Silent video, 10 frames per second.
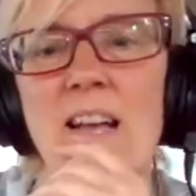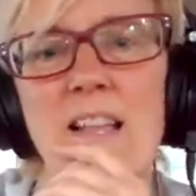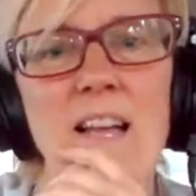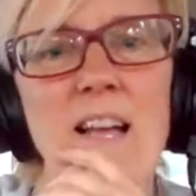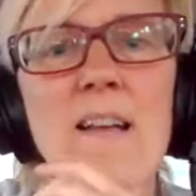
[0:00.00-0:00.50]

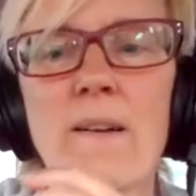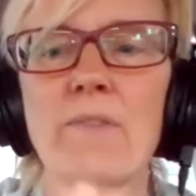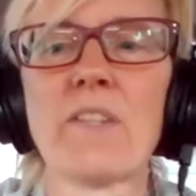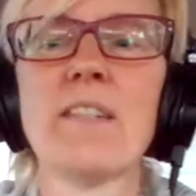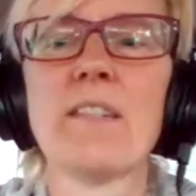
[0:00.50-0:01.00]
I was gonna
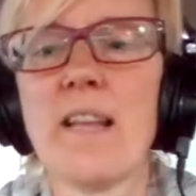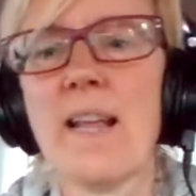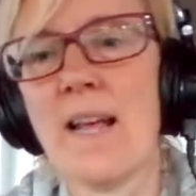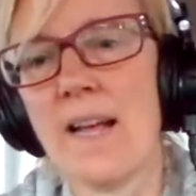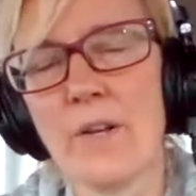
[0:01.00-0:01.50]
say I
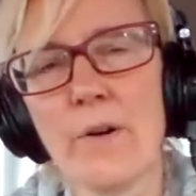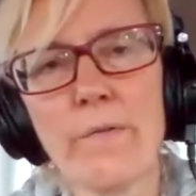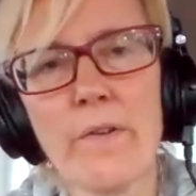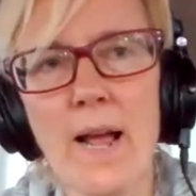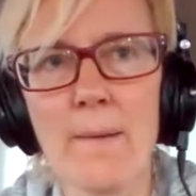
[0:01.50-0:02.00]
know for
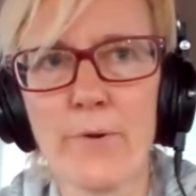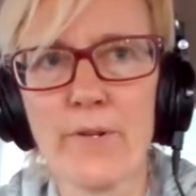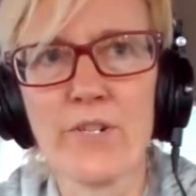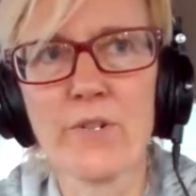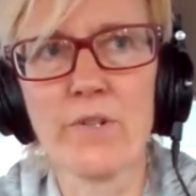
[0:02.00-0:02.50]

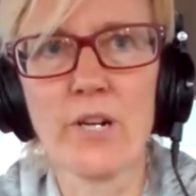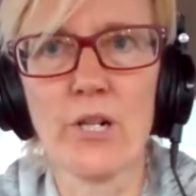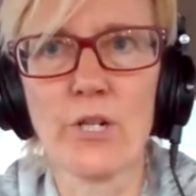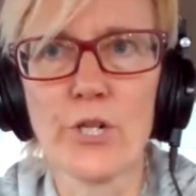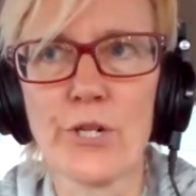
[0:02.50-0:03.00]
Aboriginal
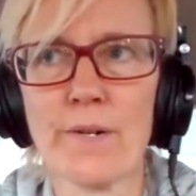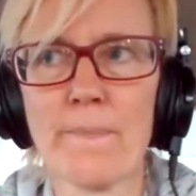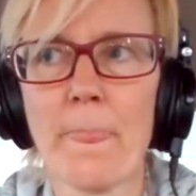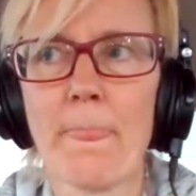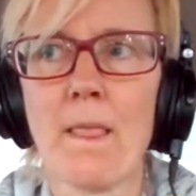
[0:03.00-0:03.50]
culture,
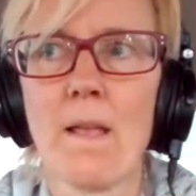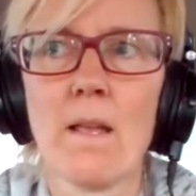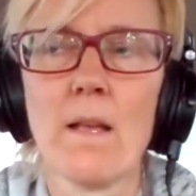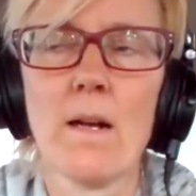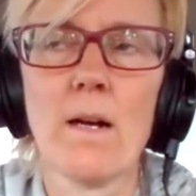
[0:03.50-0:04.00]

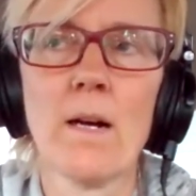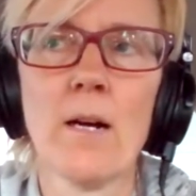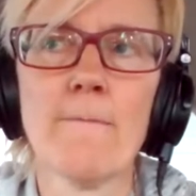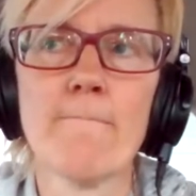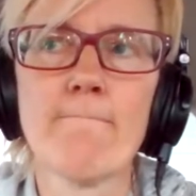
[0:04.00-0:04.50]

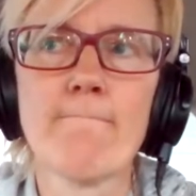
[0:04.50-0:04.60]
um,